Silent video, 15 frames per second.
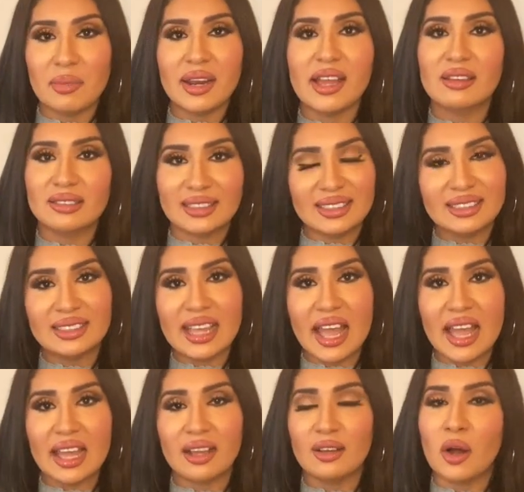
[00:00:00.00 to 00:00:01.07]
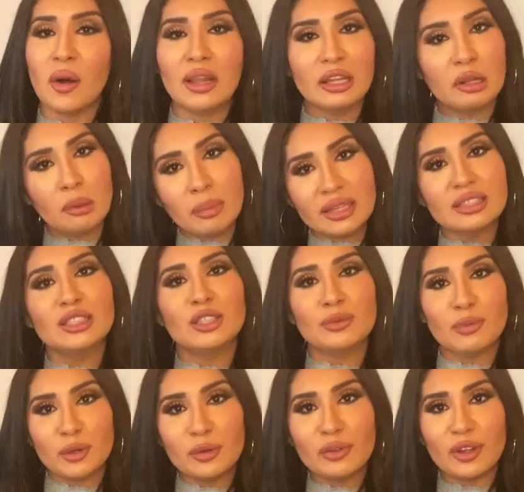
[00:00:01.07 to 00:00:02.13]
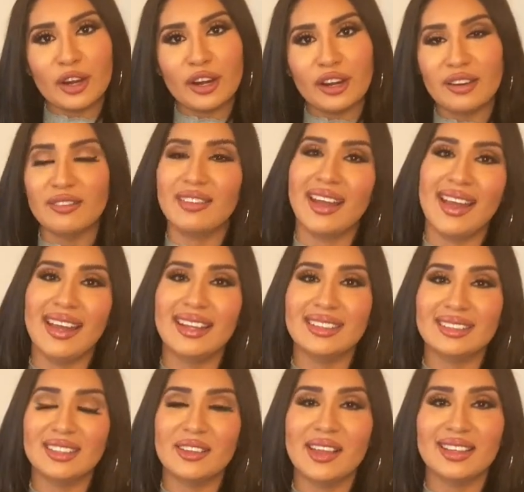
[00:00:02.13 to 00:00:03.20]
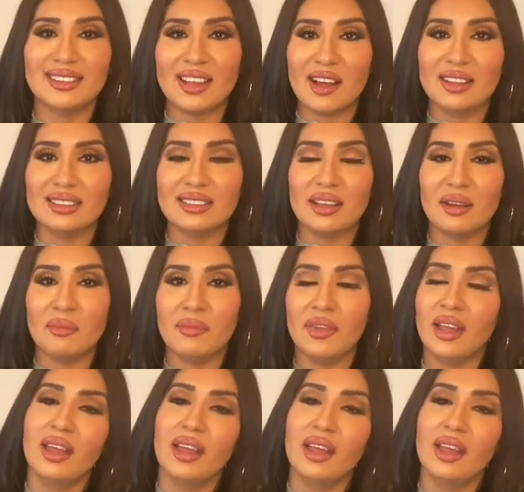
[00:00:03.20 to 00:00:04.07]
else's day go a little bit smoother, right? So that's awesome.